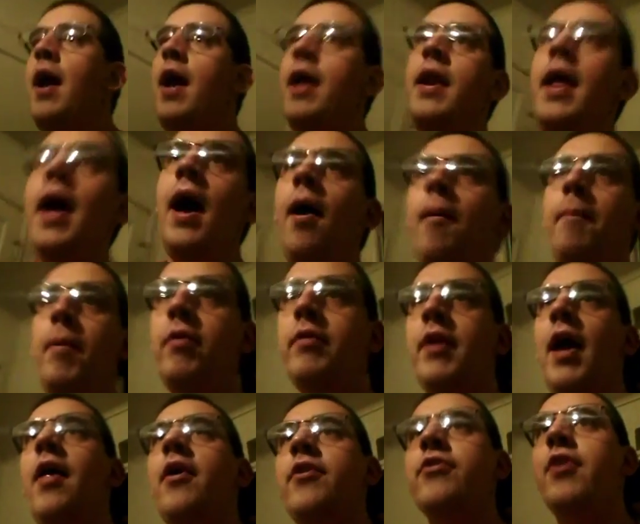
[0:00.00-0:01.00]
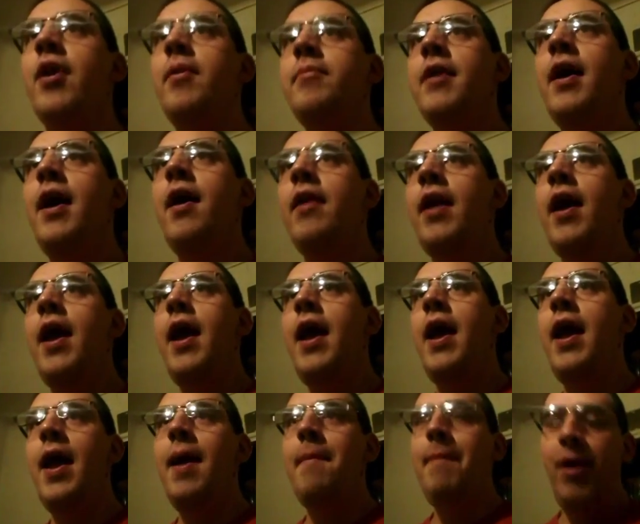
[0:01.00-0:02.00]
And now Bo Dallas comes out,
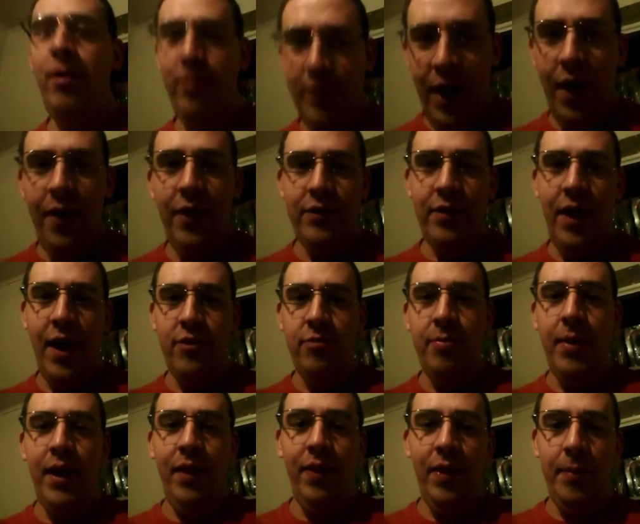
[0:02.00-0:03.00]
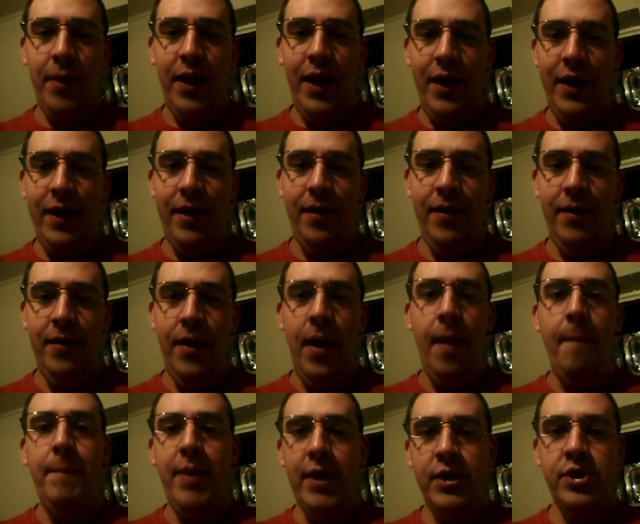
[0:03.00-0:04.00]
and Bo Dallas has been eliminated.
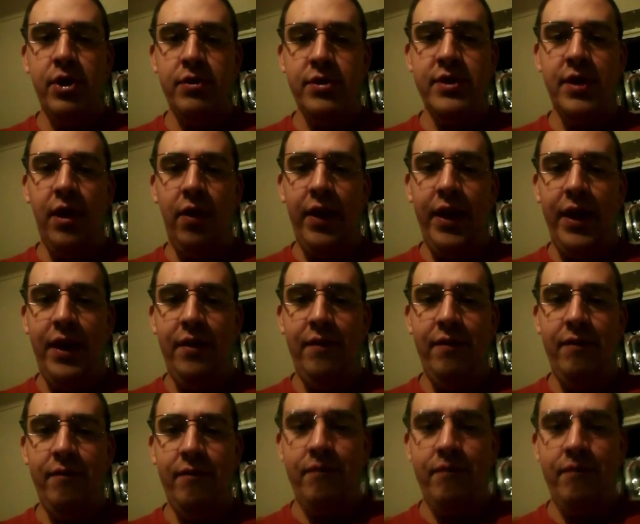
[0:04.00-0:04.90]
Big Show's still in.